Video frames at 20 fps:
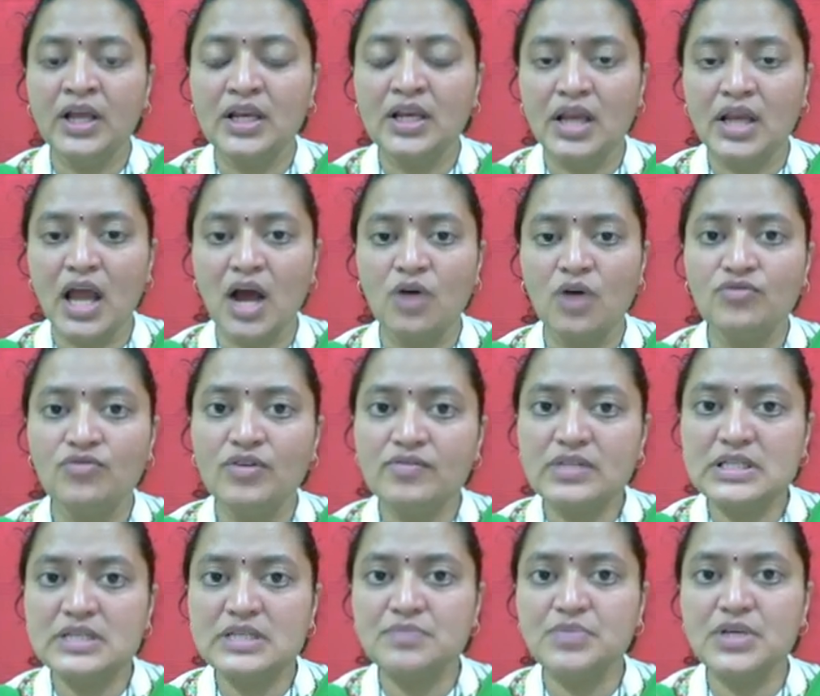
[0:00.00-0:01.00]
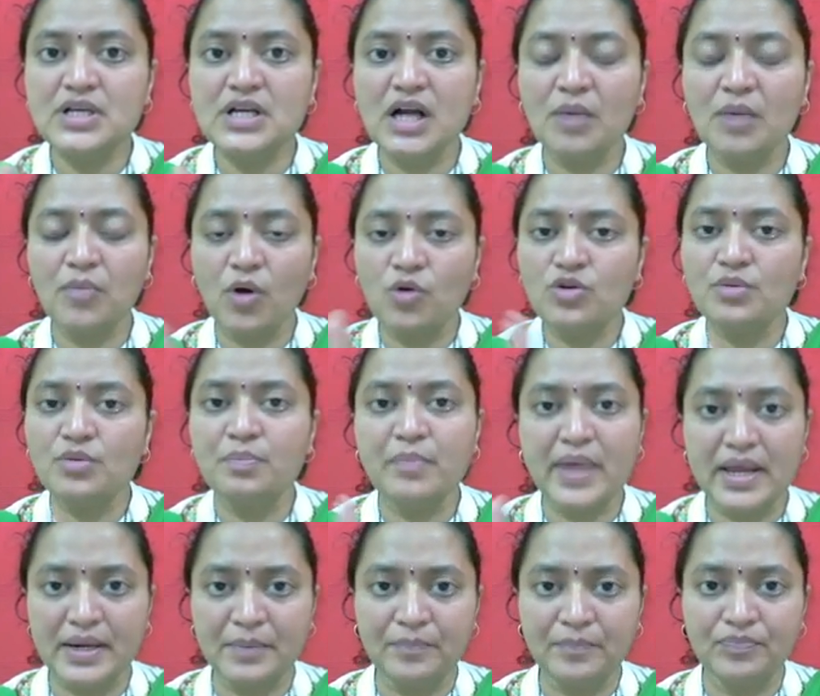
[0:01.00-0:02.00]
Now we will speak about
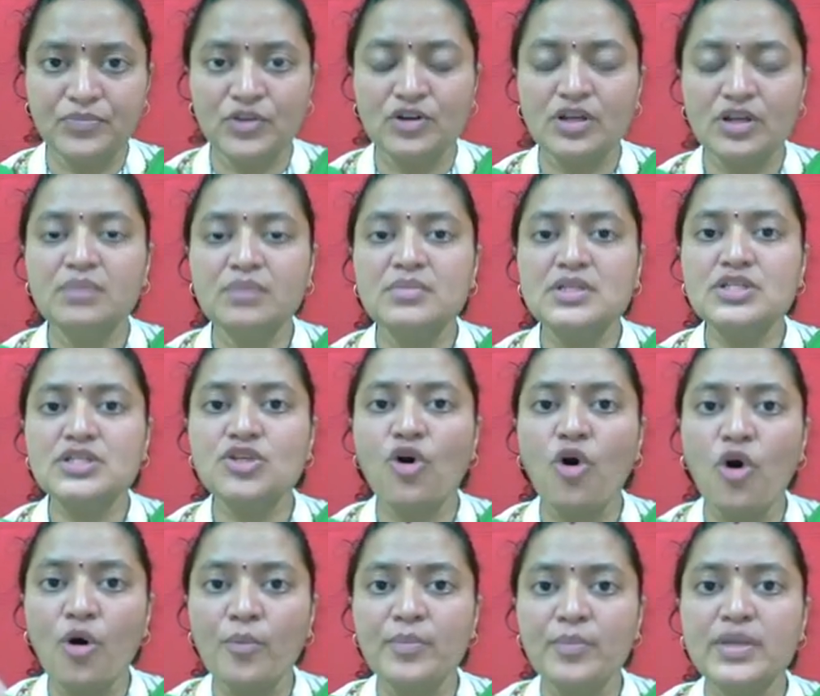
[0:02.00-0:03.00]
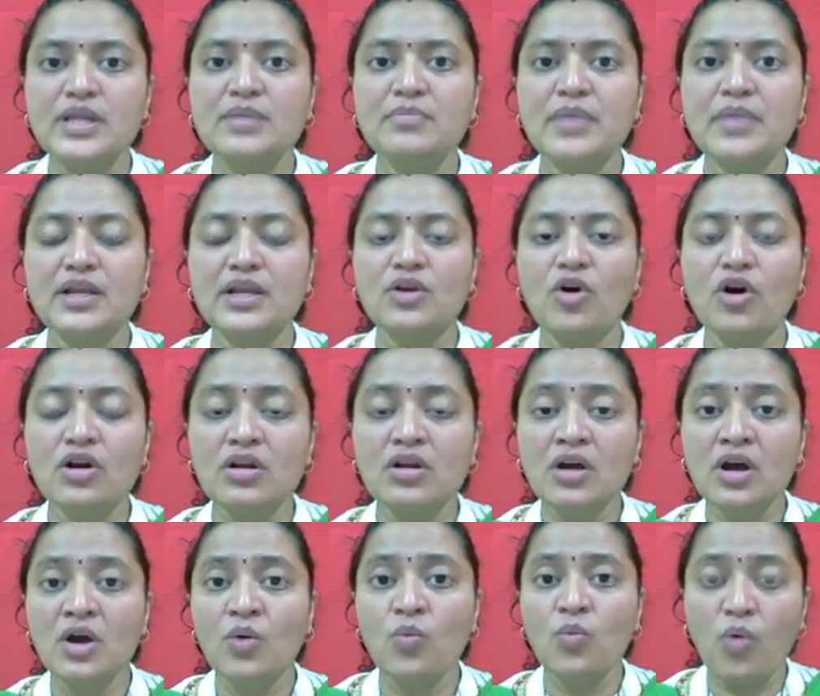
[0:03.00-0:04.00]
men. Okay, means how many men or
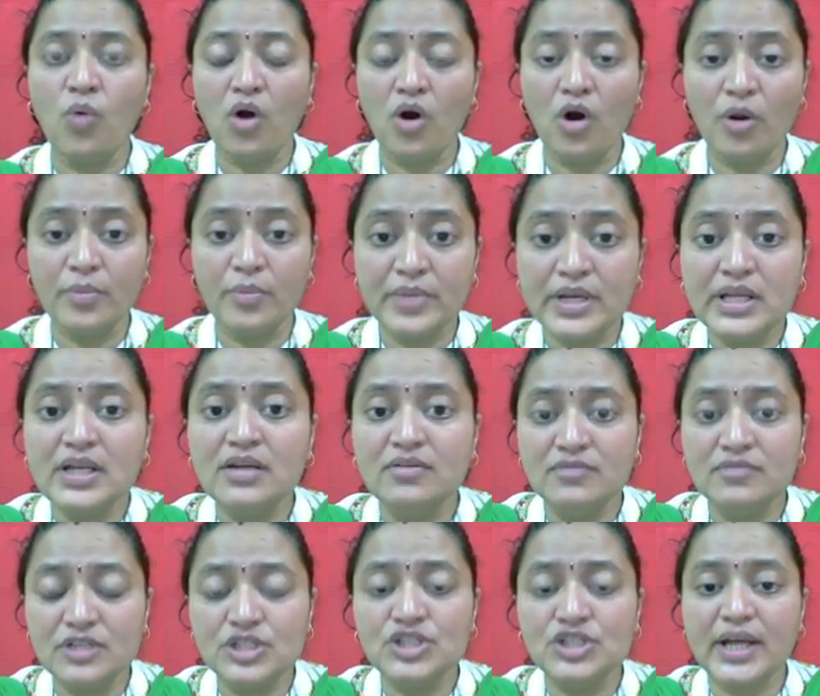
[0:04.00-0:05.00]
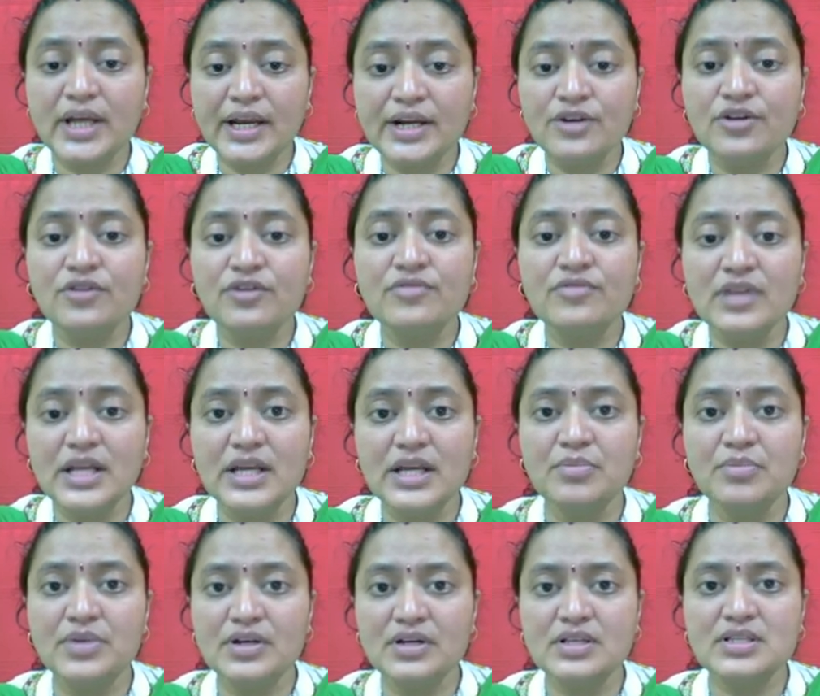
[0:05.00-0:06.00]
how many, which kind of
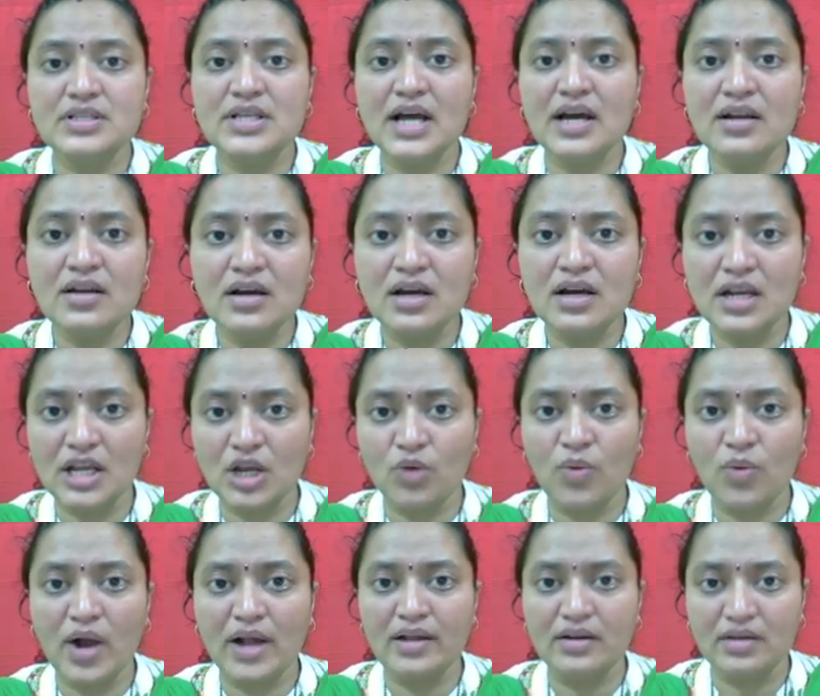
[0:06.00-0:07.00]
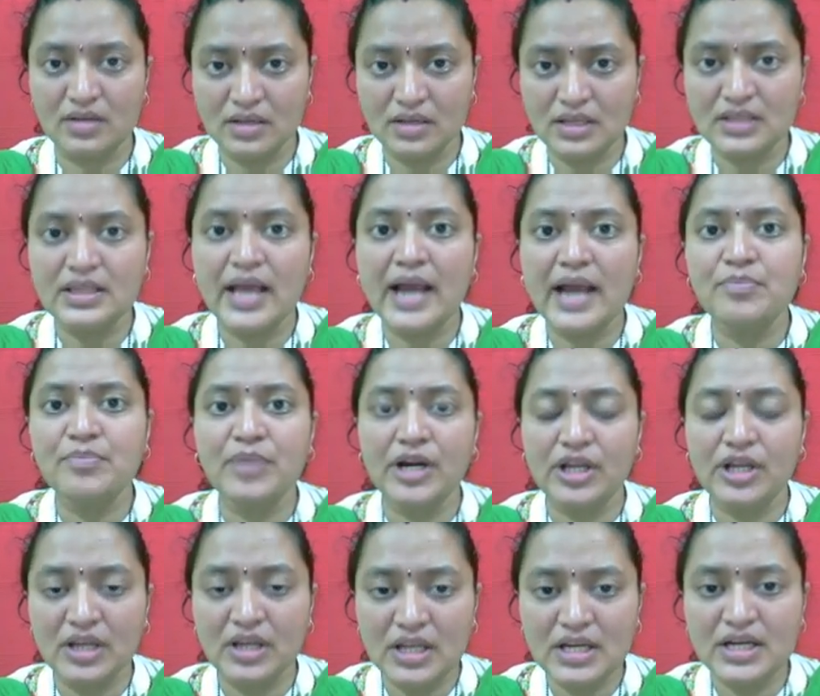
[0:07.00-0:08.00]
laborers are required in that
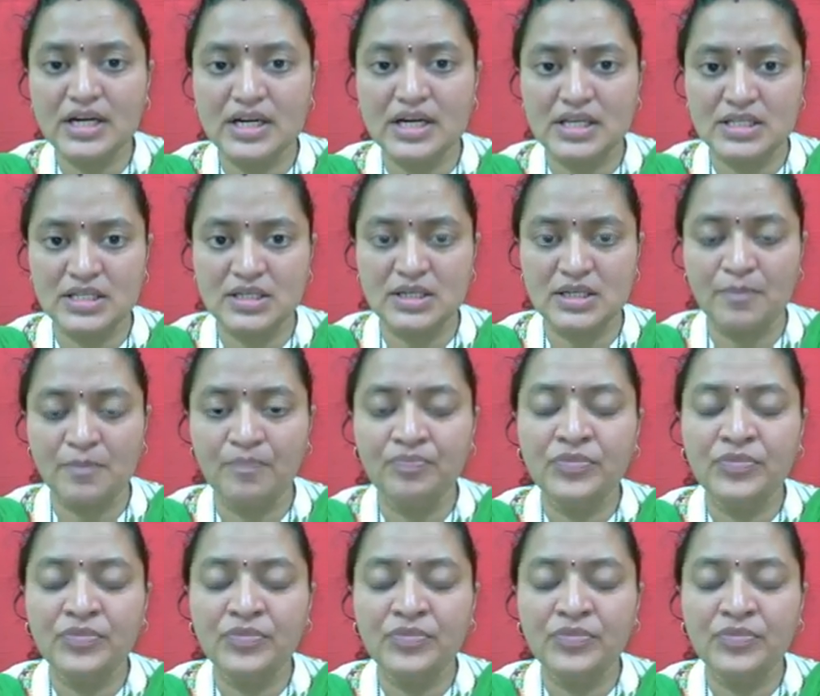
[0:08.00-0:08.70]
particular industry.